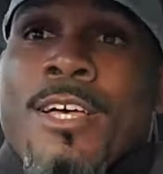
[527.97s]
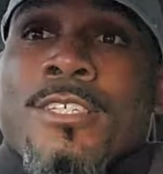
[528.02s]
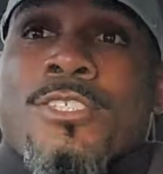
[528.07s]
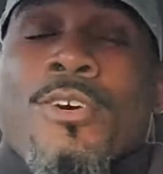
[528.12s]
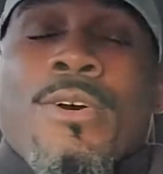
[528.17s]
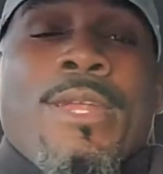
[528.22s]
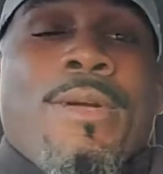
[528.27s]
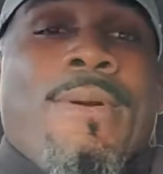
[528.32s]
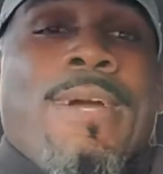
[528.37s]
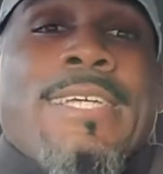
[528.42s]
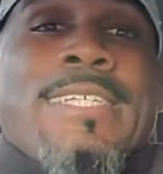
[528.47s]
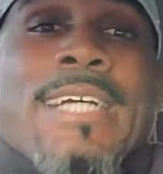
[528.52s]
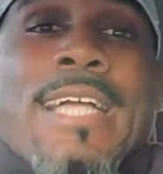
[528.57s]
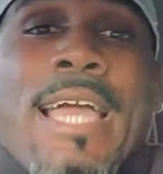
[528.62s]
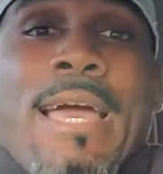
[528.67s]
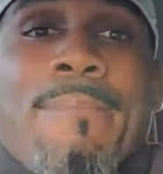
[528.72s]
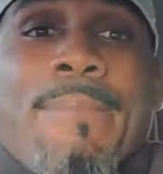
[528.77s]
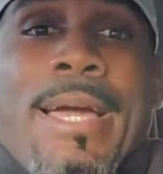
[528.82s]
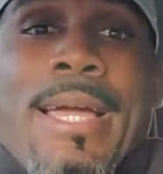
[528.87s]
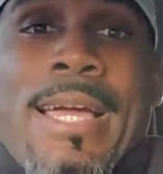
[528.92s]
So, anyways, I
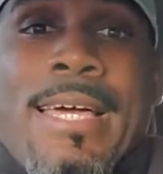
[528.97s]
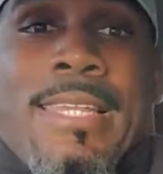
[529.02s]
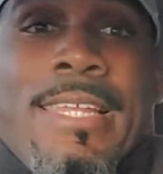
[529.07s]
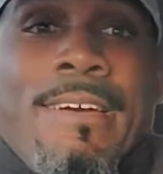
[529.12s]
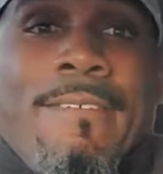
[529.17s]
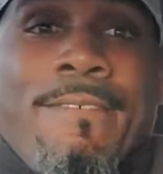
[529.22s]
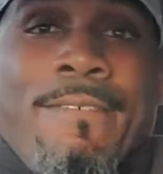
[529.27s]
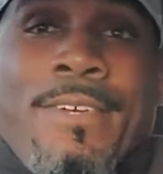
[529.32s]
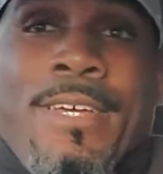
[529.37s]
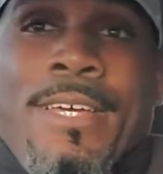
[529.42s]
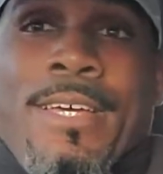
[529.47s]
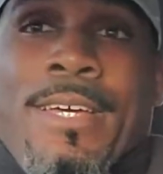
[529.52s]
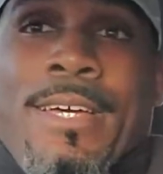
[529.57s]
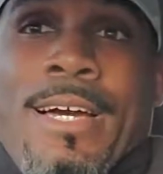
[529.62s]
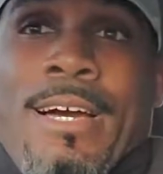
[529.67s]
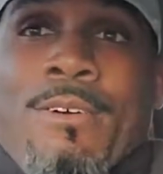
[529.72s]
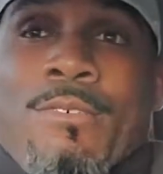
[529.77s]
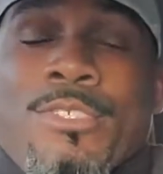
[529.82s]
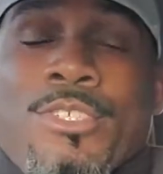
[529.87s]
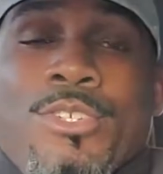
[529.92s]
got back. I left.
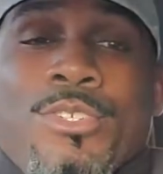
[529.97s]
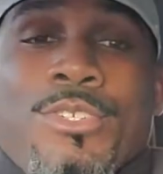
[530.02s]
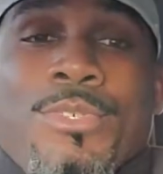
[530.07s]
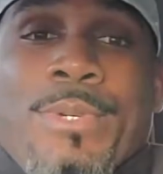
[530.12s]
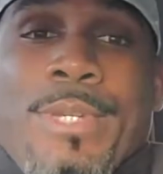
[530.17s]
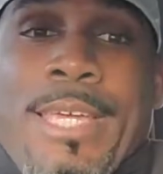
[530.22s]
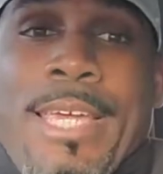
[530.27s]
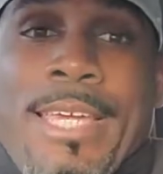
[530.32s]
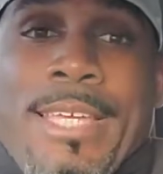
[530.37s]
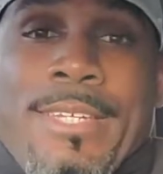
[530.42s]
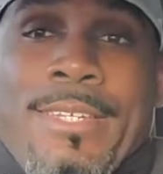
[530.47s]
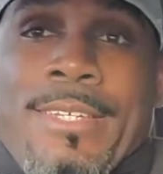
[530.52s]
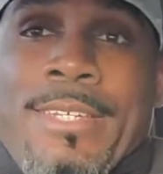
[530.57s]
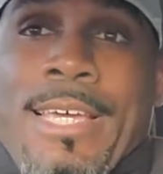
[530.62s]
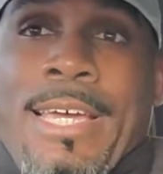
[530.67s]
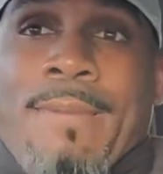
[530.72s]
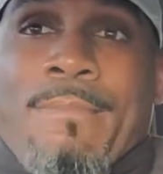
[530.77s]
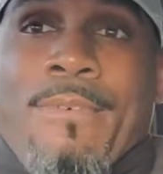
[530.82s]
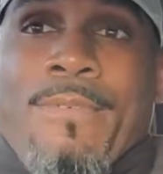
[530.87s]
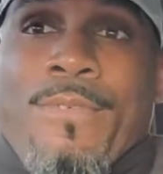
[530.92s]
I was 228 the
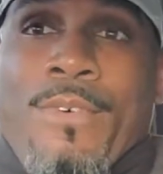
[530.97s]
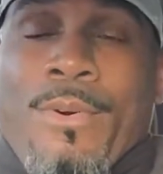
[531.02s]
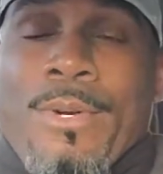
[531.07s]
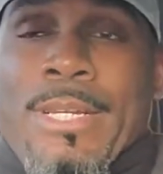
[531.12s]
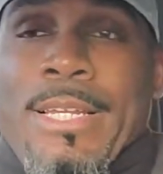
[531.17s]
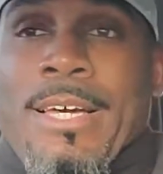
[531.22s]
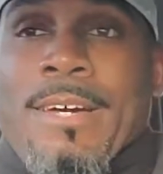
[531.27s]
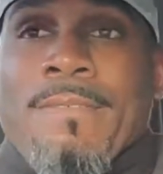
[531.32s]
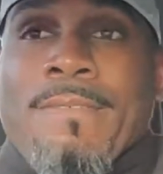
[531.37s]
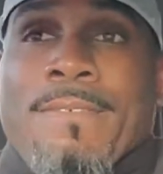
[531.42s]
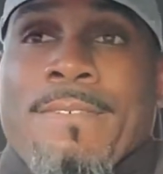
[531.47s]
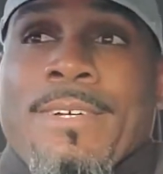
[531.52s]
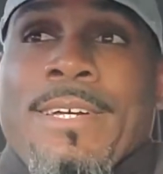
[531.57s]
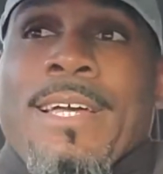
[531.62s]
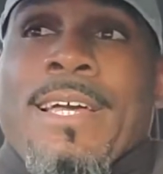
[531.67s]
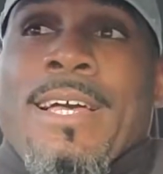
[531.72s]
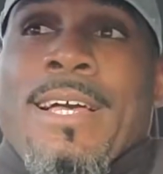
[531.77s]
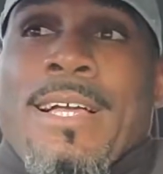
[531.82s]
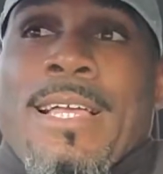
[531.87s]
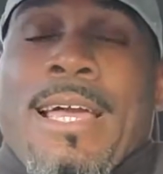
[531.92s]
night before we left.
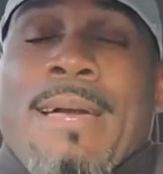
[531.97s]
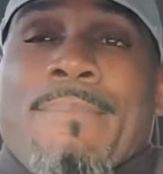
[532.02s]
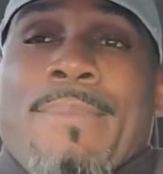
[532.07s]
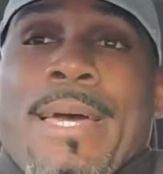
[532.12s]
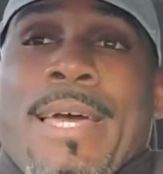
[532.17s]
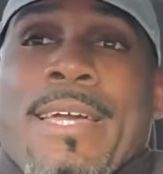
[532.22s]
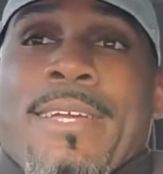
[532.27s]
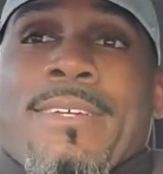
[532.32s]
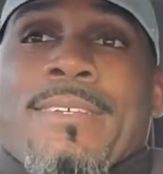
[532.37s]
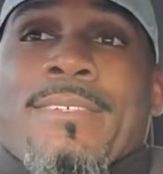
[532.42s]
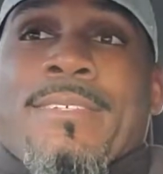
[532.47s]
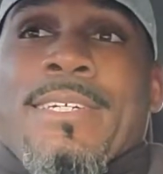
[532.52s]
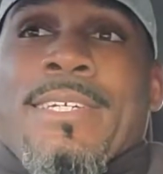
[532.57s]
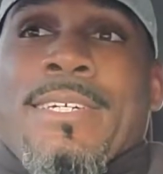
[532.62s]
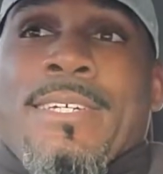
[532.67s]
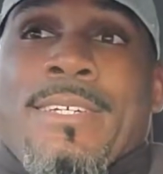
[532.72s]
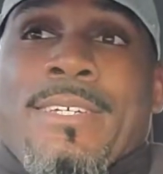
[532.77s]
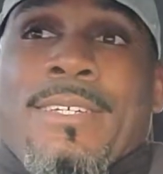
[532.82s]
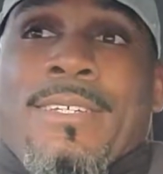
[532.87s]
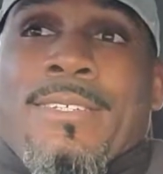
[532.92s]
Got back
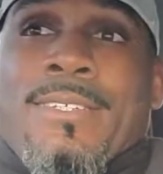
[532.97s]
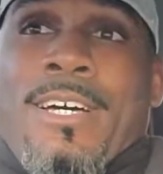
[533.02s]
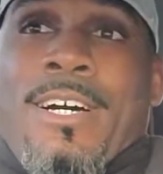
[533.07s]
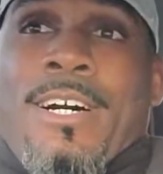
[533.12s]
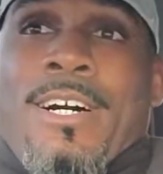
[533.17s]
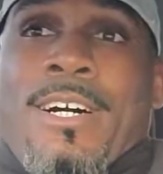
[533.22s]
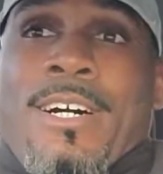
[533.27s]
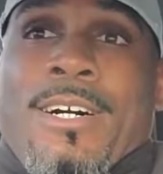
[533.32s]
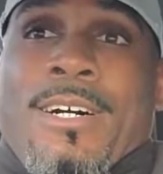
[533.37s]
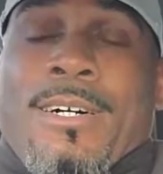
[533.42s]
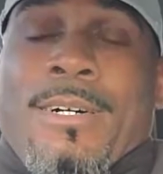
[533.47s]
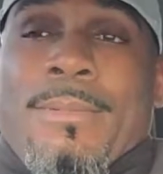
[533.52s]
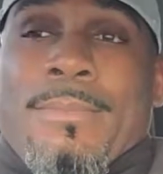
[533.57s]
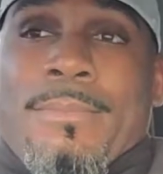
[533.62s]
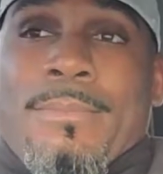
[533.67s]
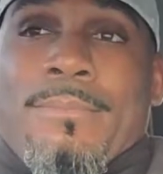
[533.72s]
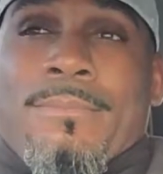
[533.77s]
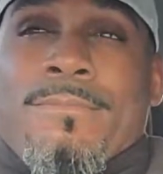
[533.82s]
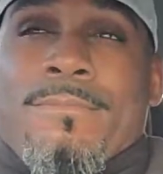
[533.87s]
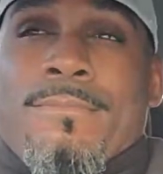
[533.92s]

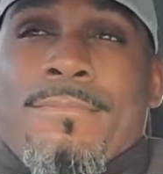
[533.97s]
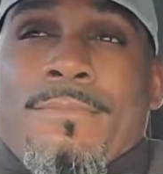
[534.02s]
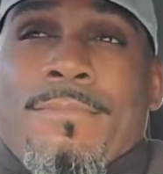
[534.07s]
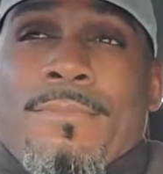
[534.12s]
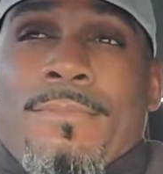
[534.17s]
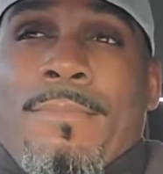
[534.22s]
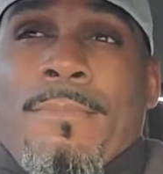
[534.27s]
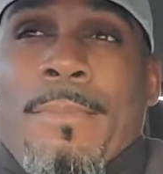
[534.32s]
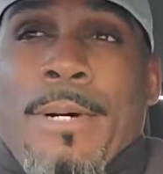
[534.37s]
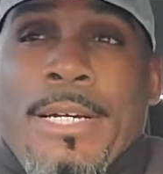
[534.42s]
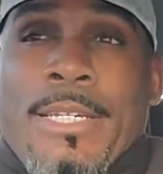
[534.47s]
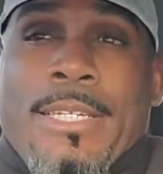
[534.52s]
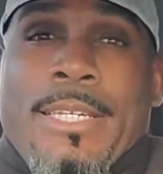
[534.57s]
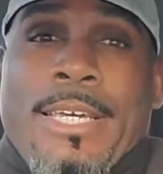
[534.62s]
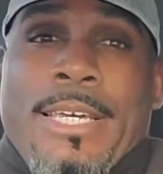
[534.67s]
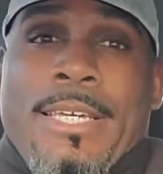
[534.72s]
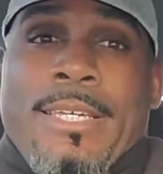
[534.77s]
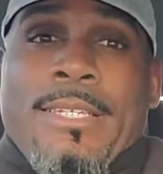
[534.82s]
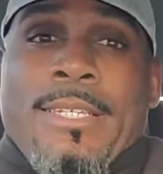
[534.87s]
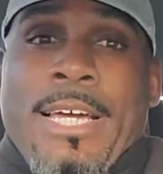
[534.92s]
um,
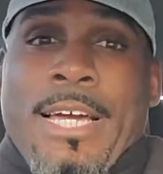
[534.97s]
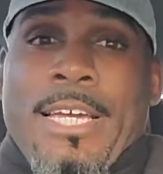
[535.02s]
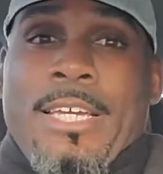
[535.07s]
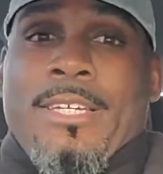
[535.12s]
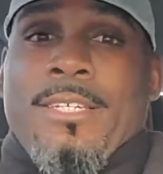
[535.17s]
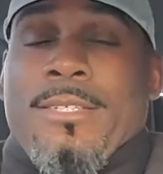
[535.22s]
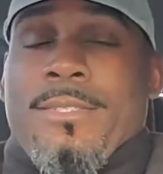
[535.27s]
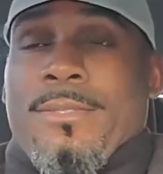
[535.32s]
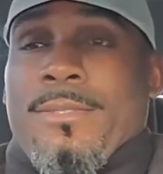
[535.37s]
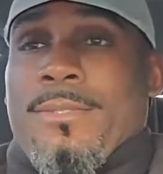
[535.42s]
Monday night.